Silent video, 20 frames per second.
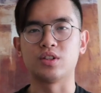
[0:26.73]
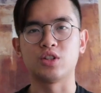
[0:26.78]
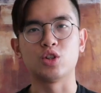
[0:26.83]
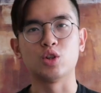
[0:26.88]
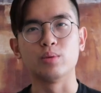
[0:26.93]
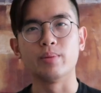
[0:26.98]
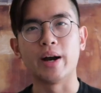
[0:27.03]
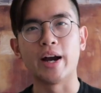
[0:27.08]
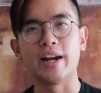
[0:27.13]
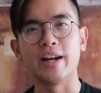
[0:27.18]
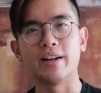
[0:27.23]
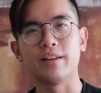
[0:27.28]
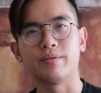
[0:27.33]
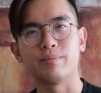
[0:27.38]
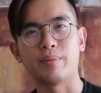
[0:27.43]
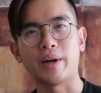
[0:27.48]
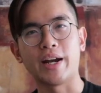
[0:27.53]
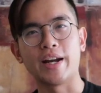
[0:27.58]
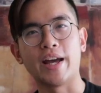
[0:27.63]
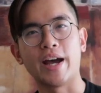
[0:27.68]
this shoe
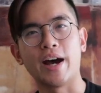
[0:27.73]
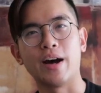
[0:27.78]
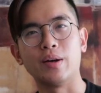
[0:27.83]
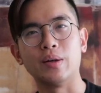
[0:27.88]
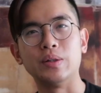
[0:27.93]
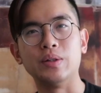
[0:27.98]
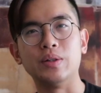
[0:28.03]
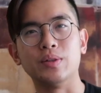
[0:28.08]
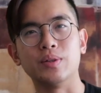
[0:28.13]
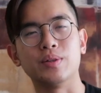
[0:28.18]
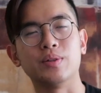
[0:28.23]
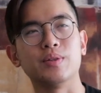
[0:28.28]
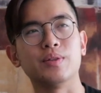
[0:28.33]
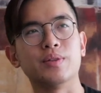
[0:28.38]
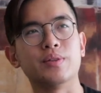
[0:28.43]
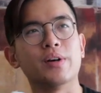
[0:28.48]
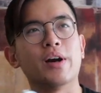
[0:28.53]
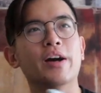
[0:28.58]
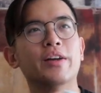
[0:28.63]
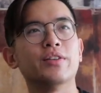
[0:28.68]
by now,
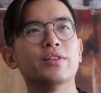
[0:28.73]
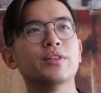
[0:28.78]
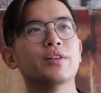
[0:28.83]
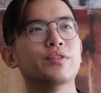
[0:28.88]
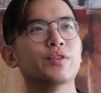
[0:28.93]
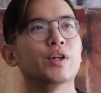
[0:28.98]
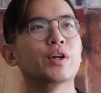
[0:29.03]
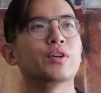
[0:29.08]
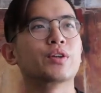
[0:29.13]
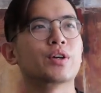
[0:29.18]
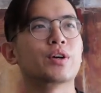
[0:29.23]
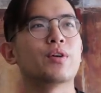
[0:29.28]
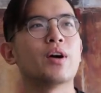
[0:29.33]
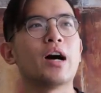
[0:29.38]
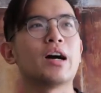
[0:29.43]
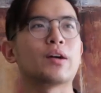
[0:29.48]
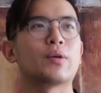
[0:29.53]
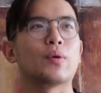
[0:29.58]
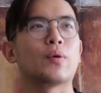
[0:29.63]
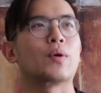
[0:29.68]
you're either living under a
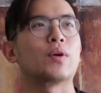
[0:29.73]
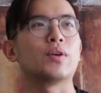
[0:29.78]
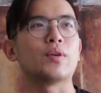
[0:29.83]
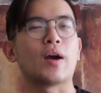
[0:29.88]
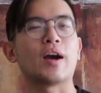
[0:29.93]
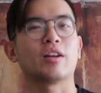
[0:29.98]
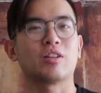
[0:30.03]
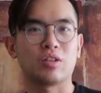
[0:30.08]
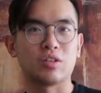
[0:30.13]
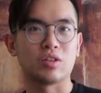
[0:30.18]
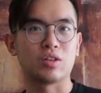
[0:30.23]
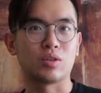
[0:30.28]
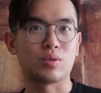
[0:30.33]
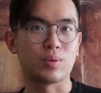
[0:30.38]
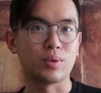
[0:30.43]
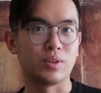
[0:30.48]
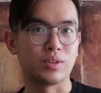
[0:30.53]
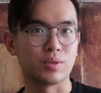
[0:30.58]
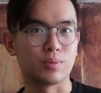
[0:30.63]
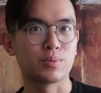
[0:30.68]
rock or you actually just
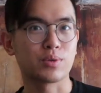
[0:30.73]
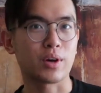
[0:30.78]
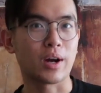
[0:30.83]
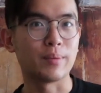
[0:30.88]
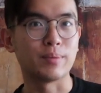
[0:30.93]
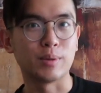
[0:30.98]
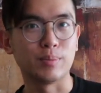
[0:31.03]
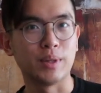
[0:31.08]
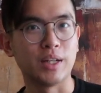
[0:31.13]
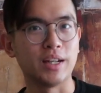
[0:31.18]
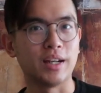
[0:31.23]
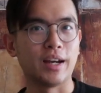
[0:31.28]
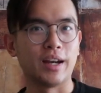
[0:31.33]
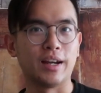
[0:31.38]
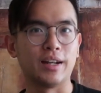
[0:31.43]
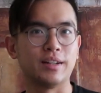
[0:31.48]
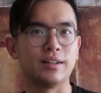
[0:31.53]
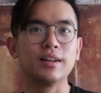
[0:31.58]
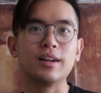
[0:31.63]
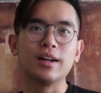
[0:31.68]
really subscribe to me
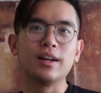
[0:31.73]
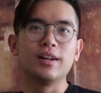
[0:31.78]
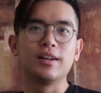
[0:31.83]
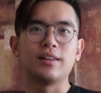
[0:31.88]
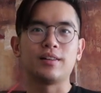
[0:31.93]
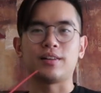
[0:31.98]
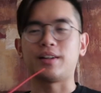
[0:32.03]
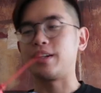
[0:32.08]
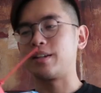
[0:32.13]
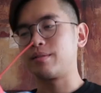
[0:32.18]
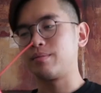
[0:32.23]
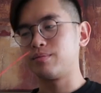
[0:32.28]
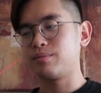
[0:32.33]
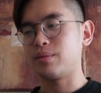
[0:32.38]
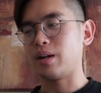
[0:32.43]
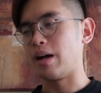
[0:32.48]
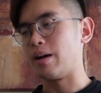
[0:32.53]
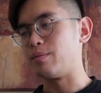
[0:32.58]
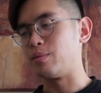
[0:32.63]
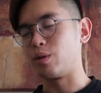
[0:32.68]
and like
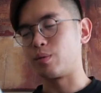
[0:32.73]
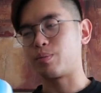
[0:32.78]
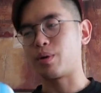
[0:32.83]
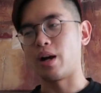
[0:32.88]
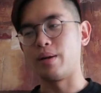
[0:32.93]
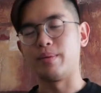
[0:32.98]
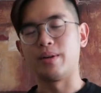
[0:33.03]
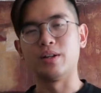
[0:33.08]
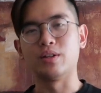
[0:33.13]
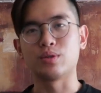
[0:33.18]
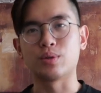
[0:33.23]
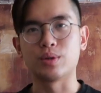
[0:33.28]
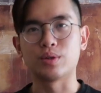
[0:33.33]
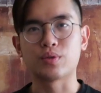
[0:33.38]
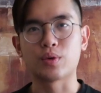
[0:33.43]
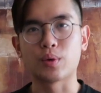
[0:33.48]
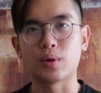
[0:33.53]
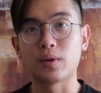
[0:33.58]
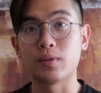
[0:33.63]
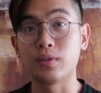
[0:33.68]
I'm your primary source
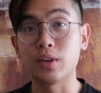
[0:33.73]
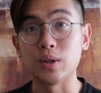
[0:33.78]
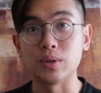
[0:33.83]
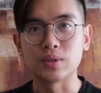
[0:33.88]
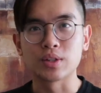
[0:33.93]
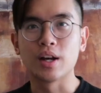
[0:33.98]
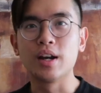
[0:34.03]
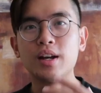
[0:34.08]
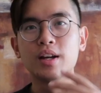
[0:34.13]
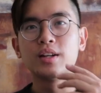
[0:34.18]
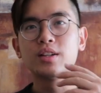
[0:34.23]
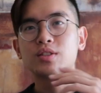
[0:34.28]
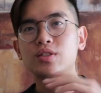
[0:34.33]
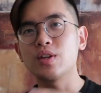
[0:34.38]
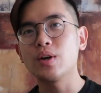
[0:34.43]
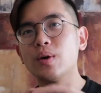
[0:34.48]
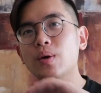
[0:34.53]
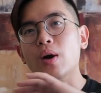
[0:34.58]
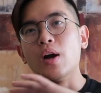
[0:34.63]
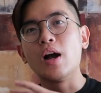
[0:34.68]
for reviews.
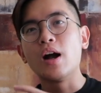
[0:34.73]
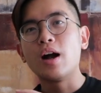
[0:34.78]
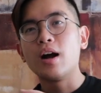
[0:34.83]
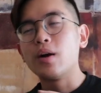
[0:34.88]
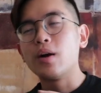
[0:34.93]
So